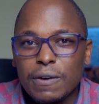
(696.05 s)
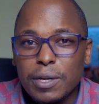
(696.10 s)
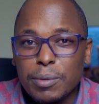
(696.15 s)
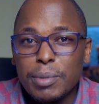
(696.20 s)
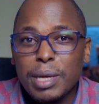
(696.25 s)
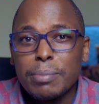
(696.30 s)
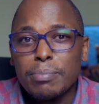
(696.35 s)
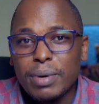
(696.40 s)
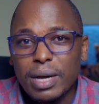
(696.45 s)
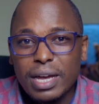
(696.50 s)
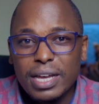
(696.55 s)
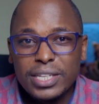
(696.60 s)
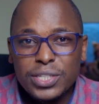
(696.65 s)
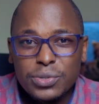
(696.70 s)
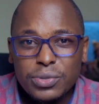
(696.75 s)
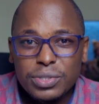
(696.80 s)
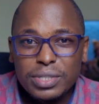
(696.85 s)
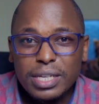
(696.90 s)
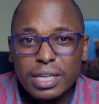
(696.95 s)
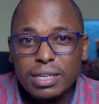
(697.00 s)
Remember,
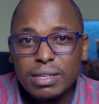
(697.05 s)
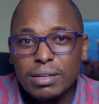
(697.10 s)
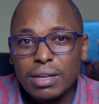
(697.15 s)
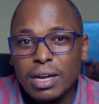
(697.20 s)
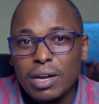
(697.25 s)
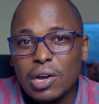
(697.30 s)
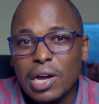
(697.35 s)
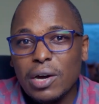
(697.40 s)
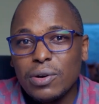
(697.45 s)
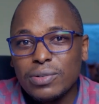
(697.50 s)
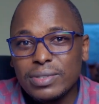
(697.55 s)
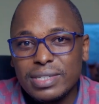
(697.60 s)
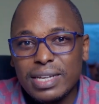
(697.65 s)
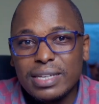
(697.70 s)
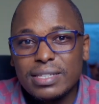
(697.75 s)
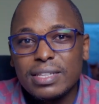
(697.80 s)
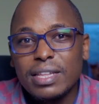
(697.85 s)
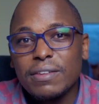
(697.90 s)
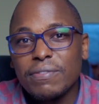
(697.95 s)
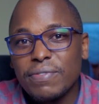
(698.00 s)
estrogen
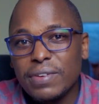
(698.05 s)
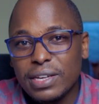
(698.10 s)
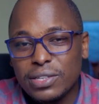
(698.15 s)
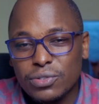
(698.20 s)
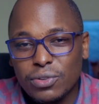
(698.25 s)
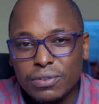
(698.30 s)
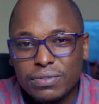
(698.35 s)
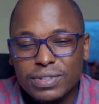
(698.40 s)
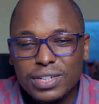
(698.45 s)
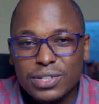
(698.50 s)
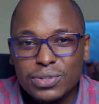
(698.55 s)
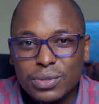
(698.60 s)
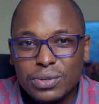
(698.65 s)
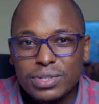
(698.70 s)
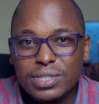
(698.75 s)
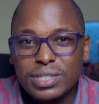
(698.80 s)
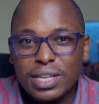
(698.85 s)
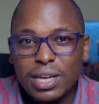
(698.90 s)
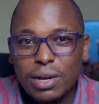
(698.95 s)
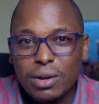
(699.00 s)
counters the effects of
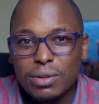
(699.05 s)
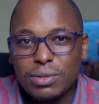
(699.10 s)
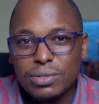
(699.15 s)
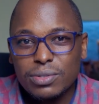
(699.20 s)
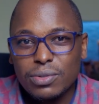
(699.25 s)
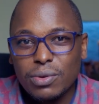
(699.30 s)
testosterone.